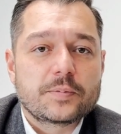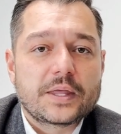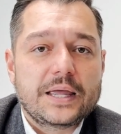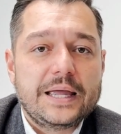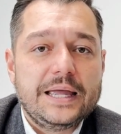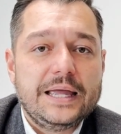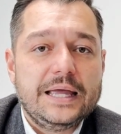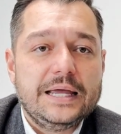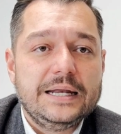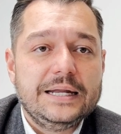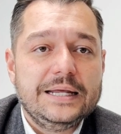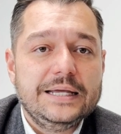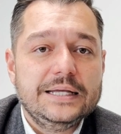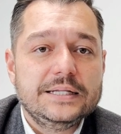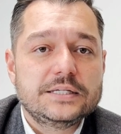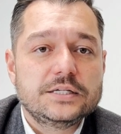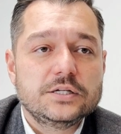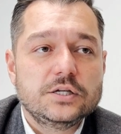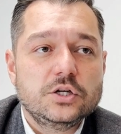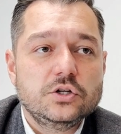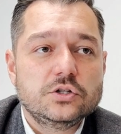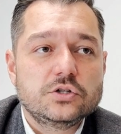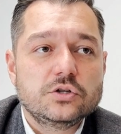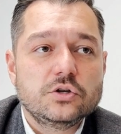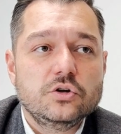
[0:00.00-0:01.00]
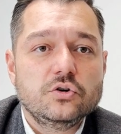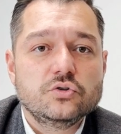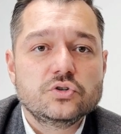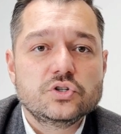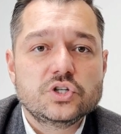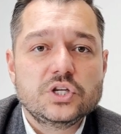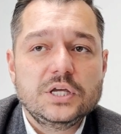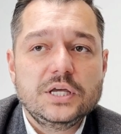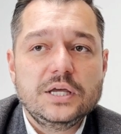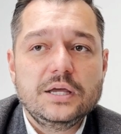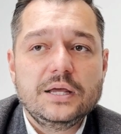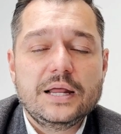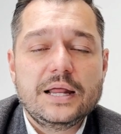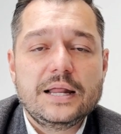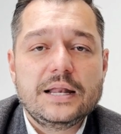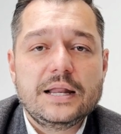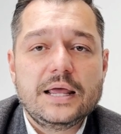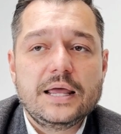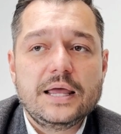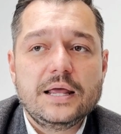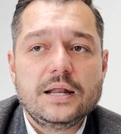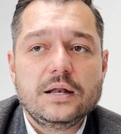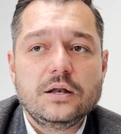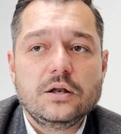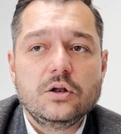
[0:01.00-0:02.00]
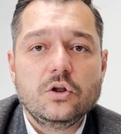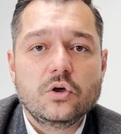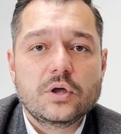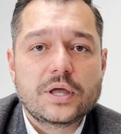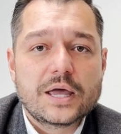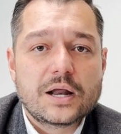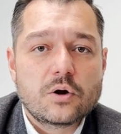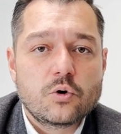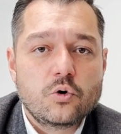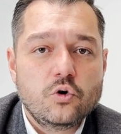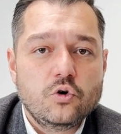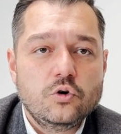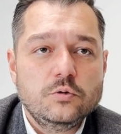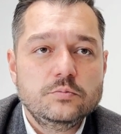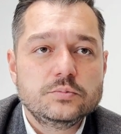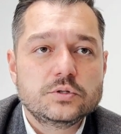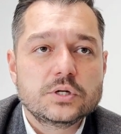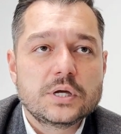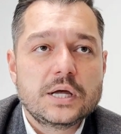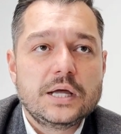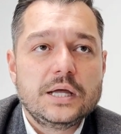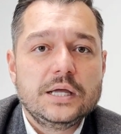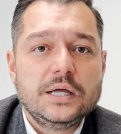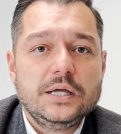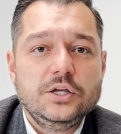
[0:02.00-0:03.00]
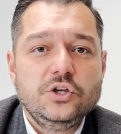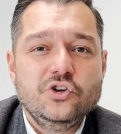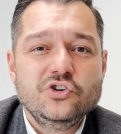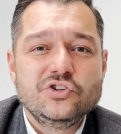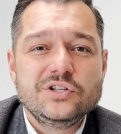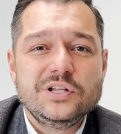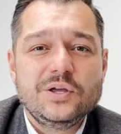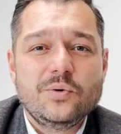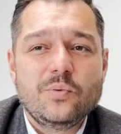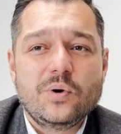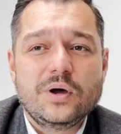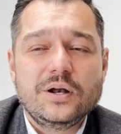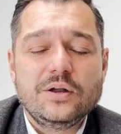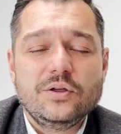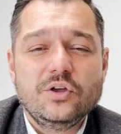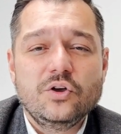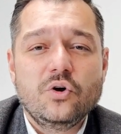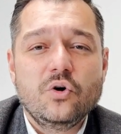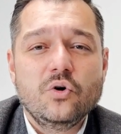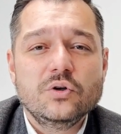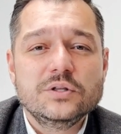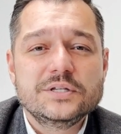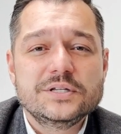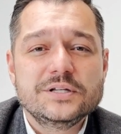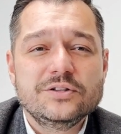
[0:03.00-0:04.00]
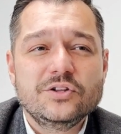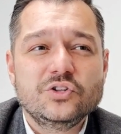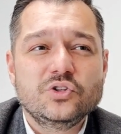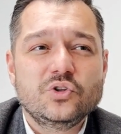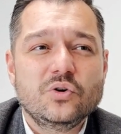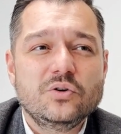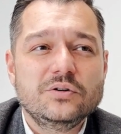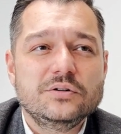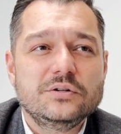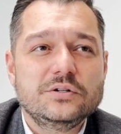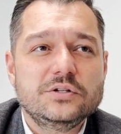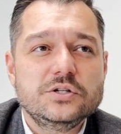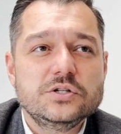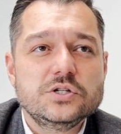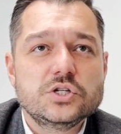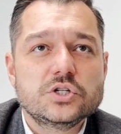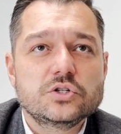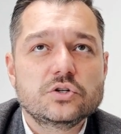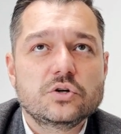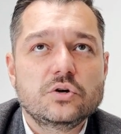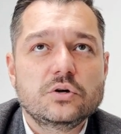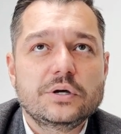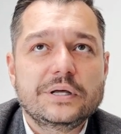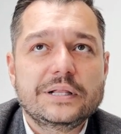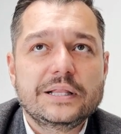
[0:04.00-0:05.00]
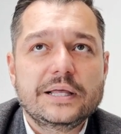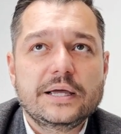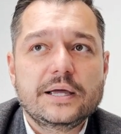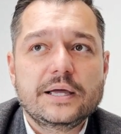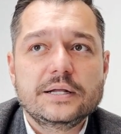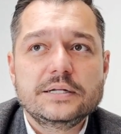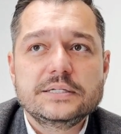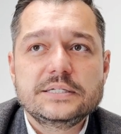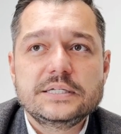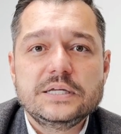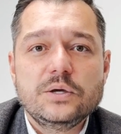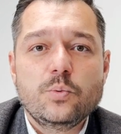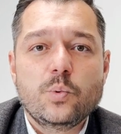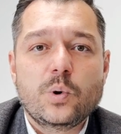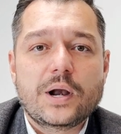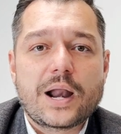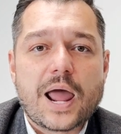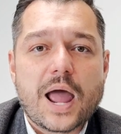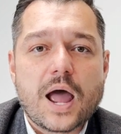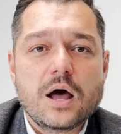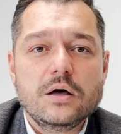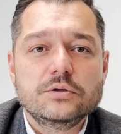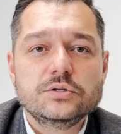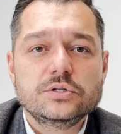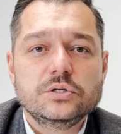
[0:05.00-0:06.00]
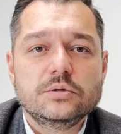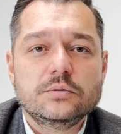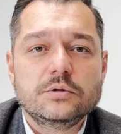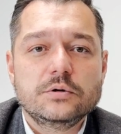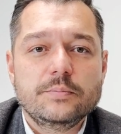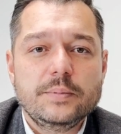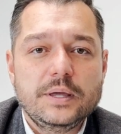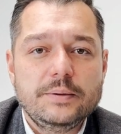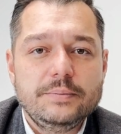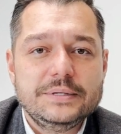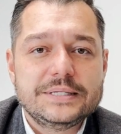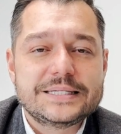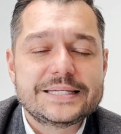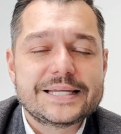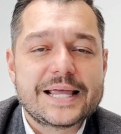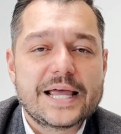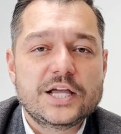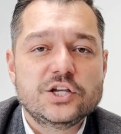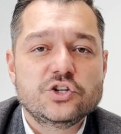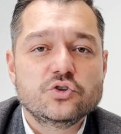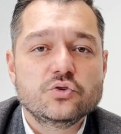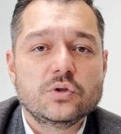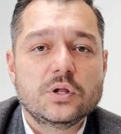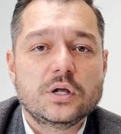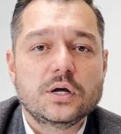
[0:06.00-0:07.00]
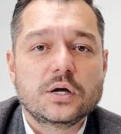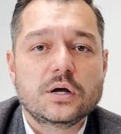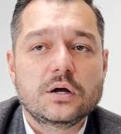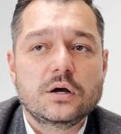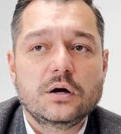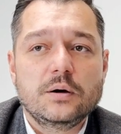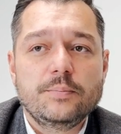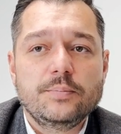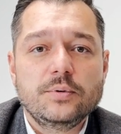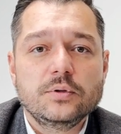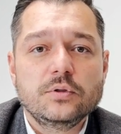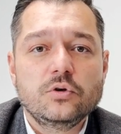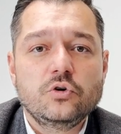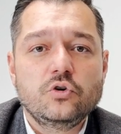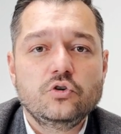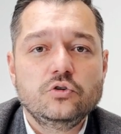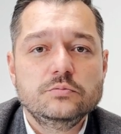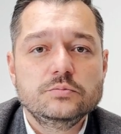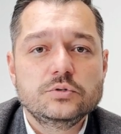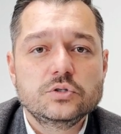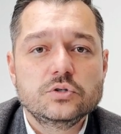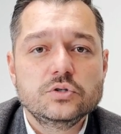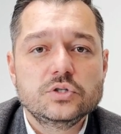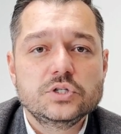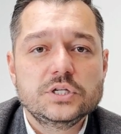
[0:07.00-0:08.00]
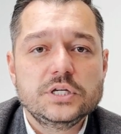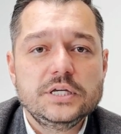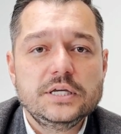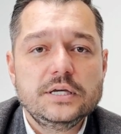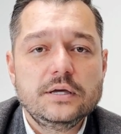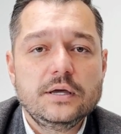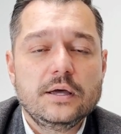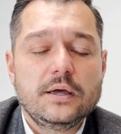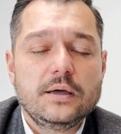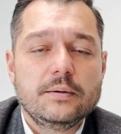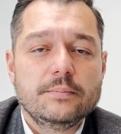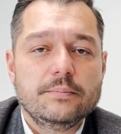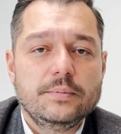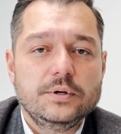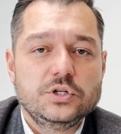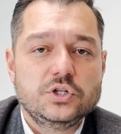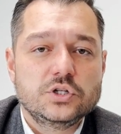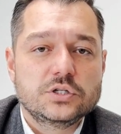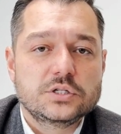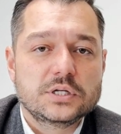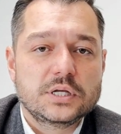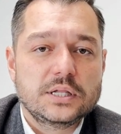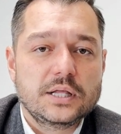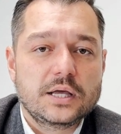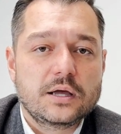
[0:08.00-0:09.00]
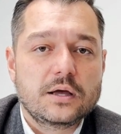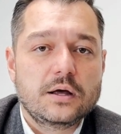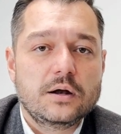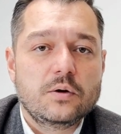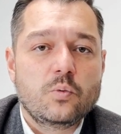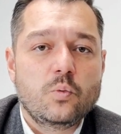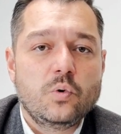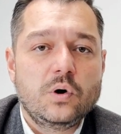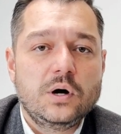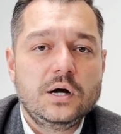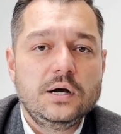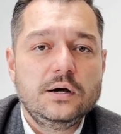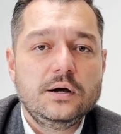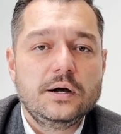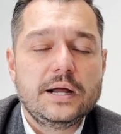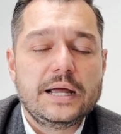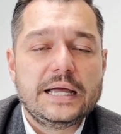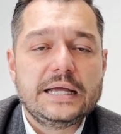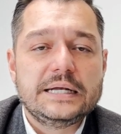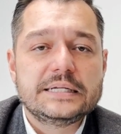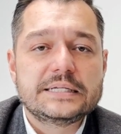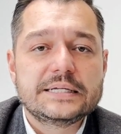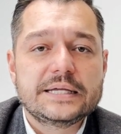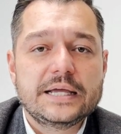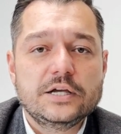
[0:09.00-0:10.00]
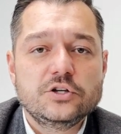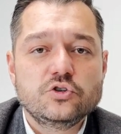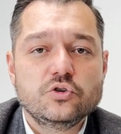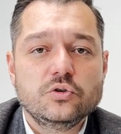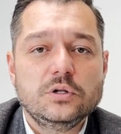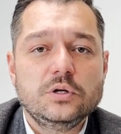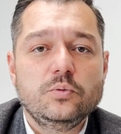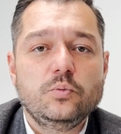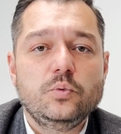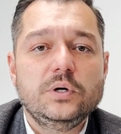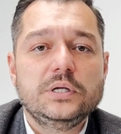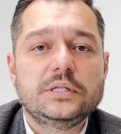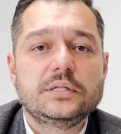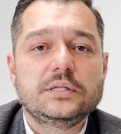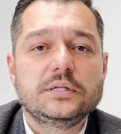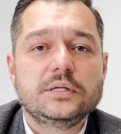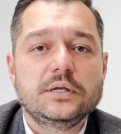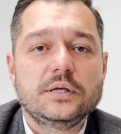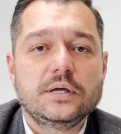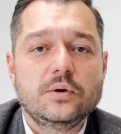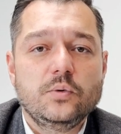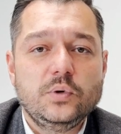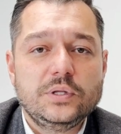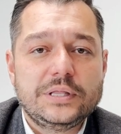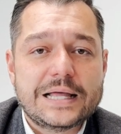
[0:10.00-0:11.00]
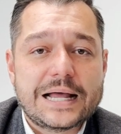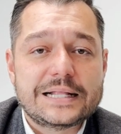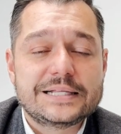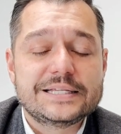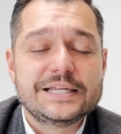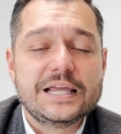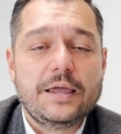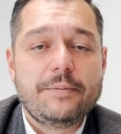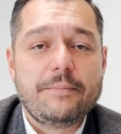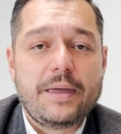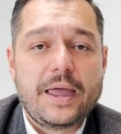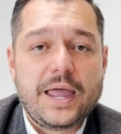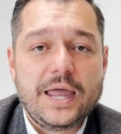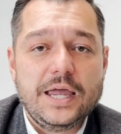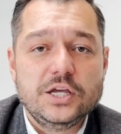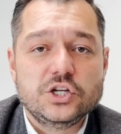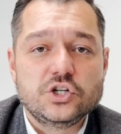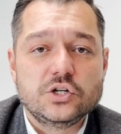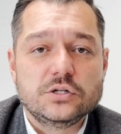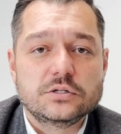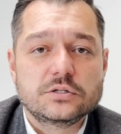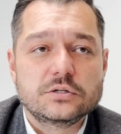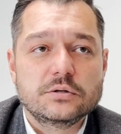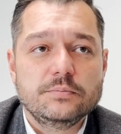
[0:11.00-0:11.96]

And it's good to go see and look at homes. Usually when you go on Zillow, don't just click and see one house. You want to maybe schedule a couple of homes to see, but just click on one and schedule it with that same agent.